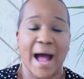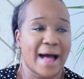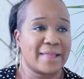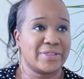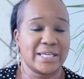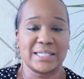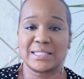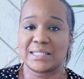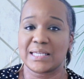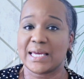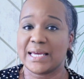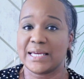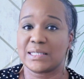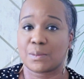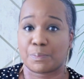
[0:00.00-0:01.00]
And this
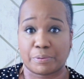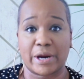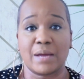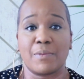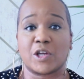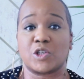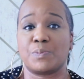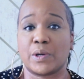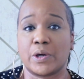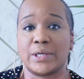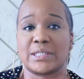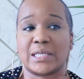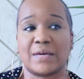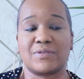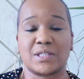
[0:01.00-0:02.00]
is pretty much
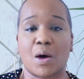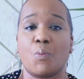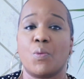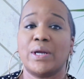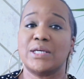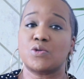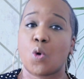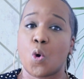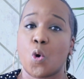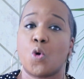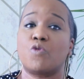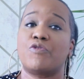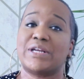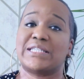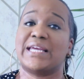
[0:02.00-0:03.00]
because if someone is
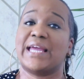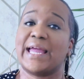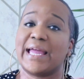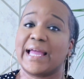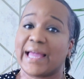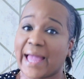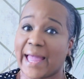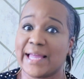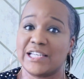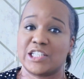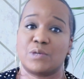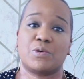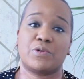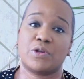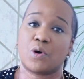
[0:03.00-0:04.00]
already
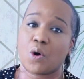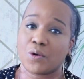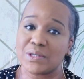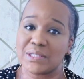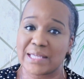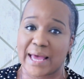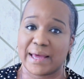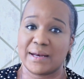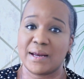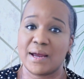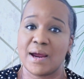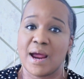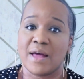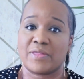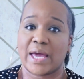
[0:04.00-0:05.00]
engaging with your content,
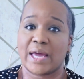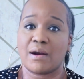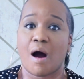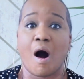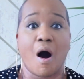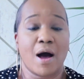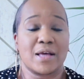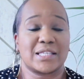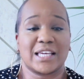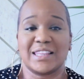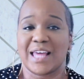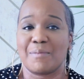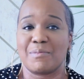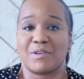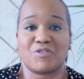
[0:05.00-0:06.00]
then asking
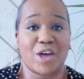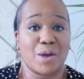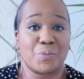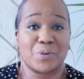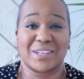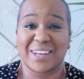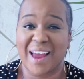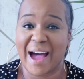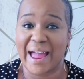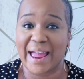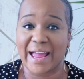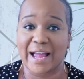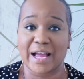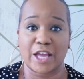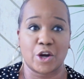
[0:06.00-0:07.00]
them if they would
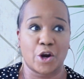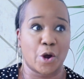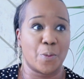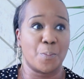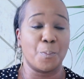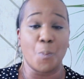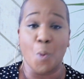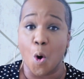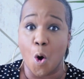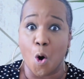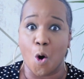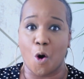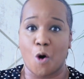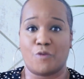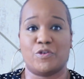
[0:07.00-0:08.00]
like,
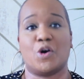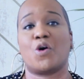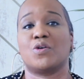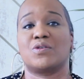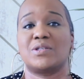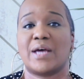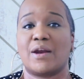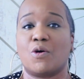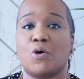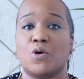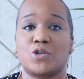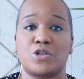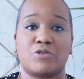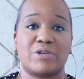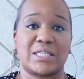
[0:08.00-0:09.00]
more of your content or
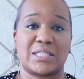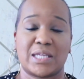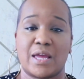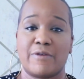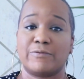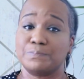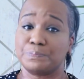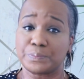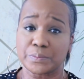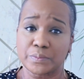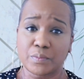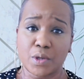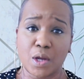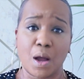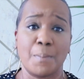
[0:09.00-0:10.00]
to receive
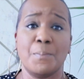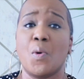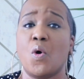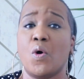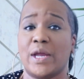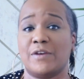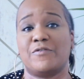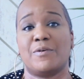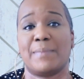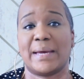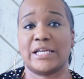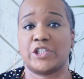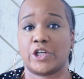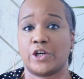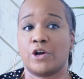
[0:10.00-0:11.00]
more
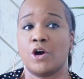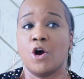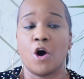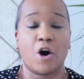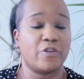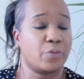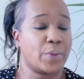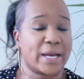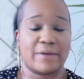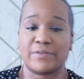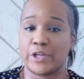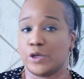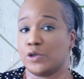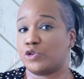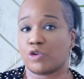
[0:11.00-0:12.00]
information of whenever
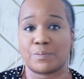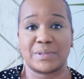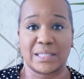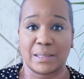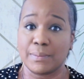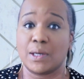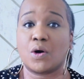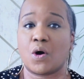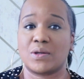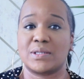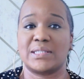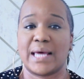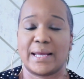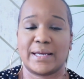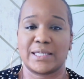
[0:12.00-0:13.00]
you drop similar
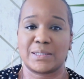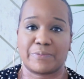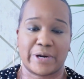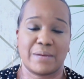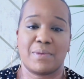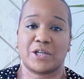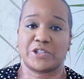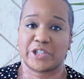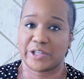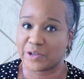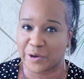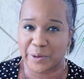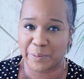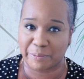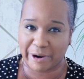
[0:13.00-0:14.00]
content is pretty much a
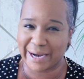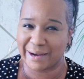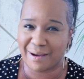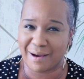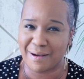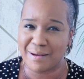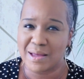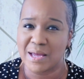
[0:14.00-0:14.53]
no-brainer.